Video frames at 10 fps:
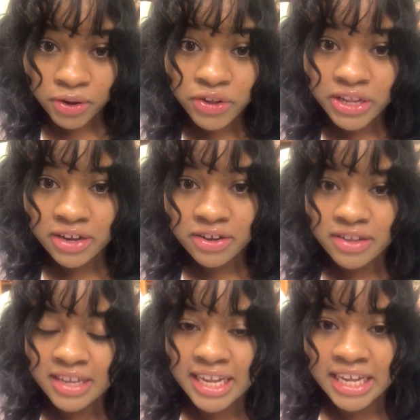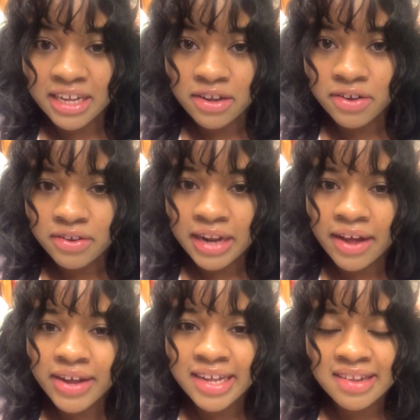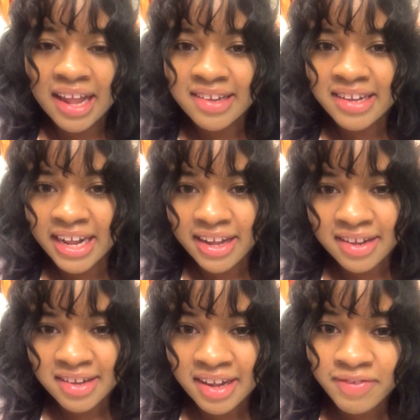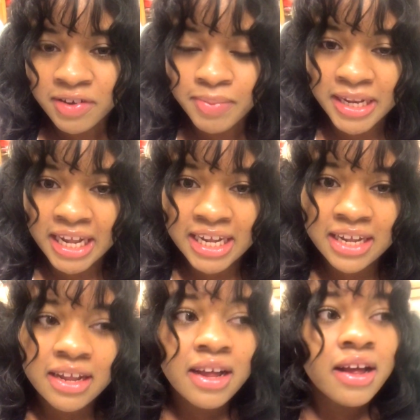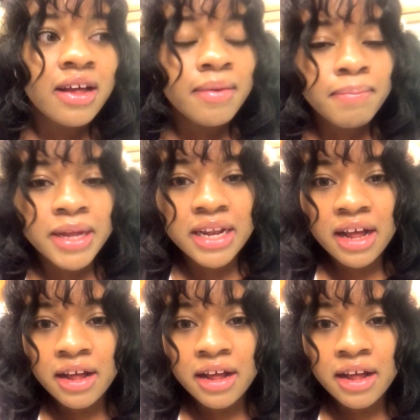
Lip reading: earlier today, or now I guess last night, because it's after midnight. But